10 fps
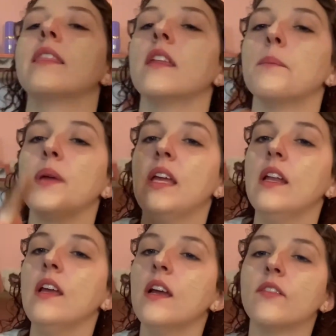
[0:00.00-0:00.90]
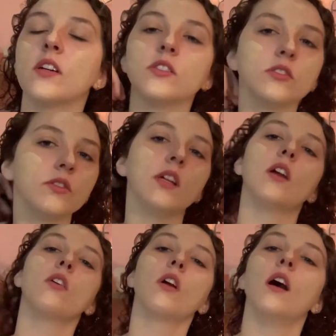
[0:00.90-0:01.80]
the beginning of our street
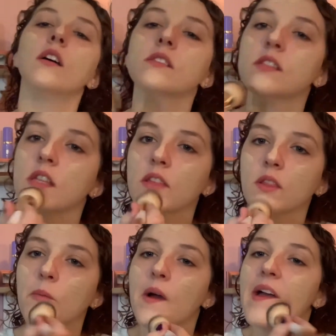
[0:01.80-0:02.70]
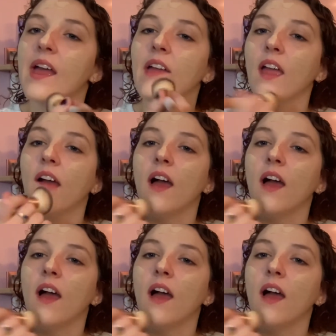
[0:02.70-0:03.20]
across the way,